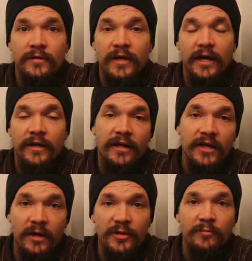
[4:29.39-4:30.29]
Okay, he
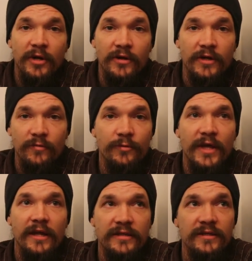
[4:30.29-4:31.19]
didn't come with a beard. He grew
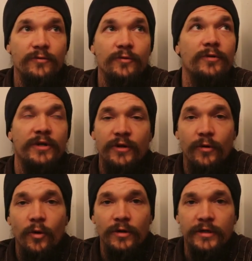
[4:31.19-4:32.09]
that as he grew,
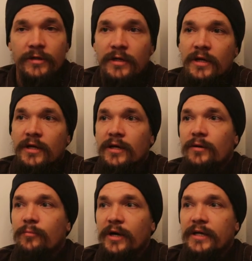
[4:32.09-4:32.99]
older.
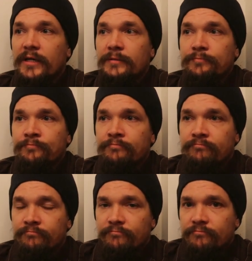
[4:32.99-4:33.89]
But
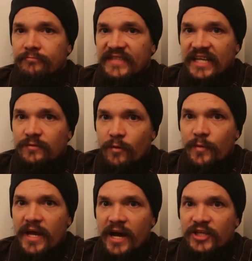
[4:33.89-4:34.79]
that's
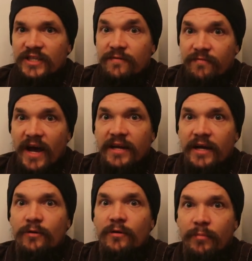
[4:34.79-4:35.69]
what we actually
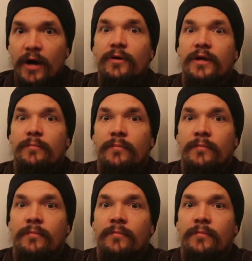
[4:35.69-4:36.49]
find out about him.